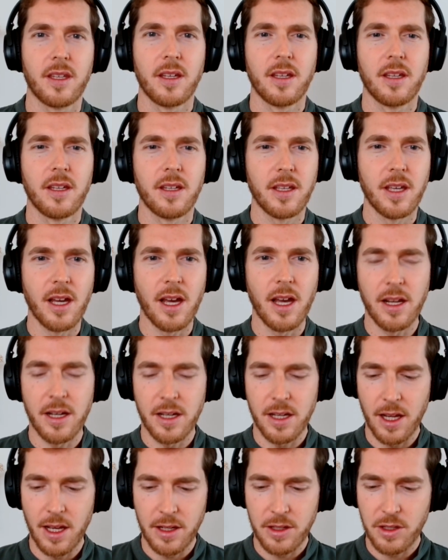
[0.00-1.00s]
Yeah,
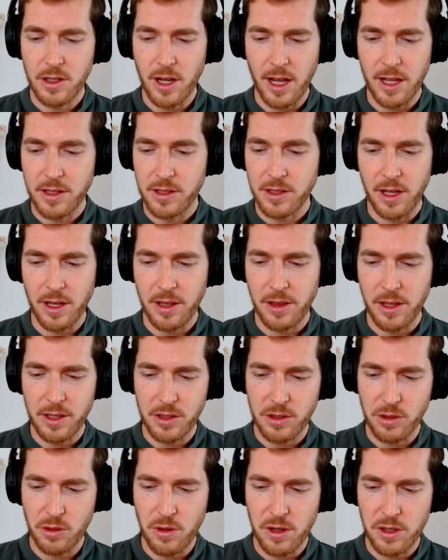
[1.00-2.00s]
and I think
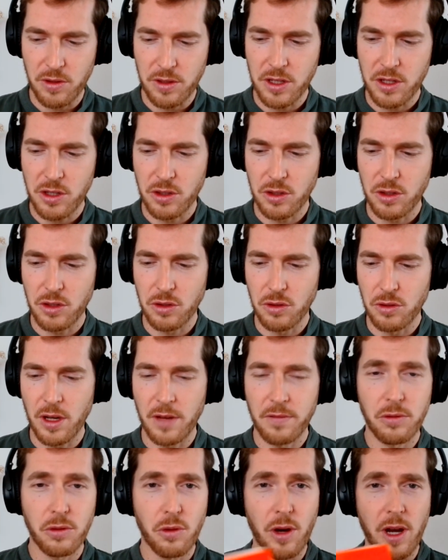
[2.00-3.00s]
it's a great transition to.
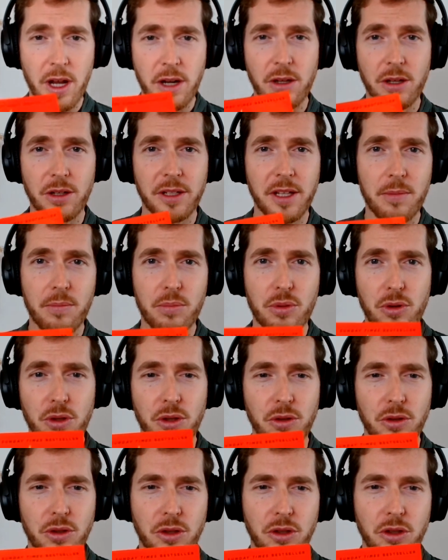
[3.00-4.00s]
Have you read that book,
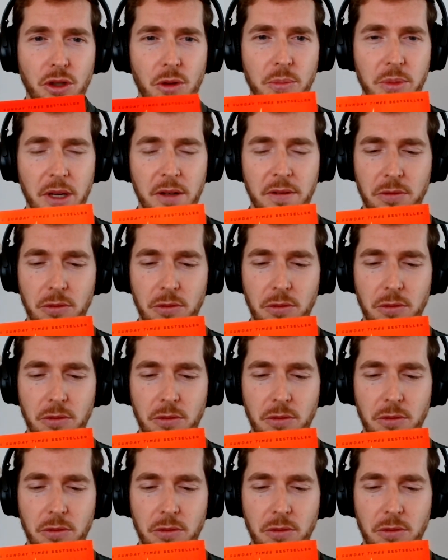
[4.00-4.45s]
Utopia for